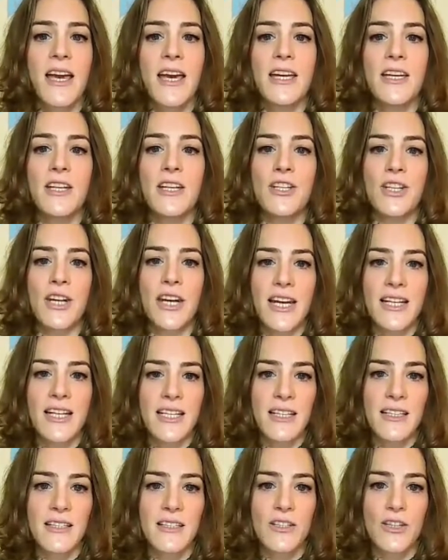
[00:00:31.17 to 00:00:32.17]
in
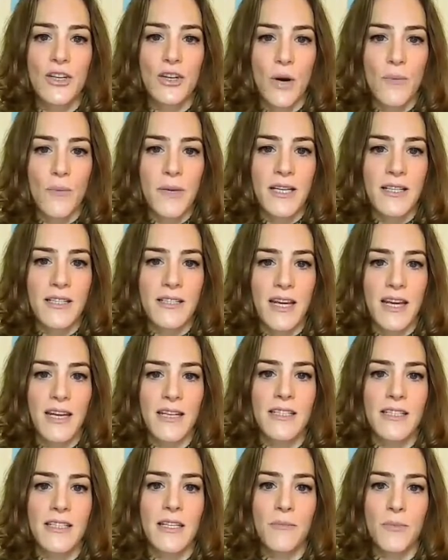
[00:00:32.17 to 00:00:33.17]
genetics, genomics,
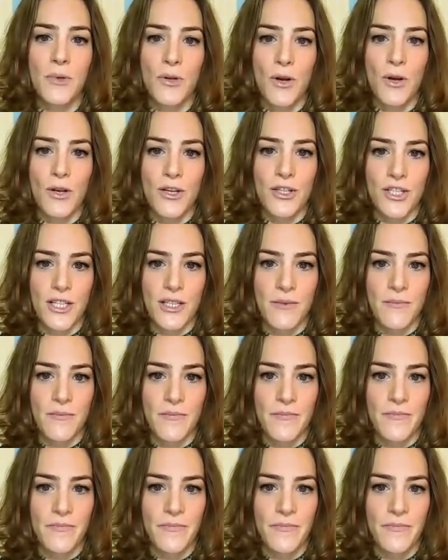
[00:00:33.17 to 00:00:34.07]
and immunology.